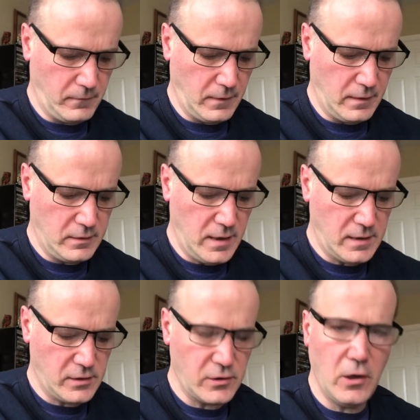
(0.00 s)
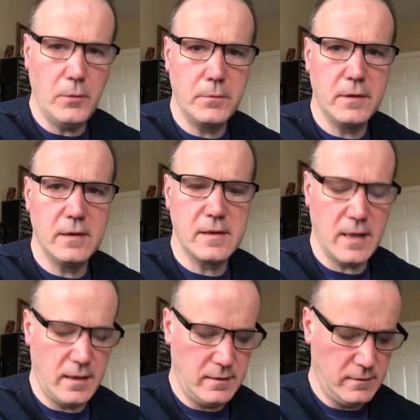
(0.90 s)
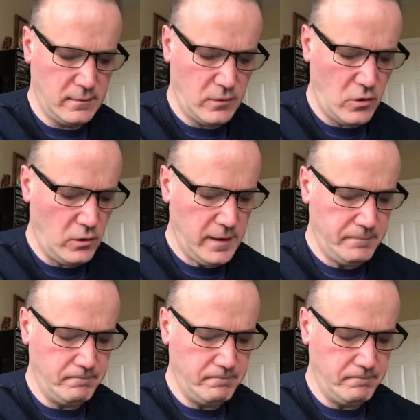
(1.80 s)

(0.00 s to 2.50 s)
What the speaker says: And Jesus stopped and said, "Call him."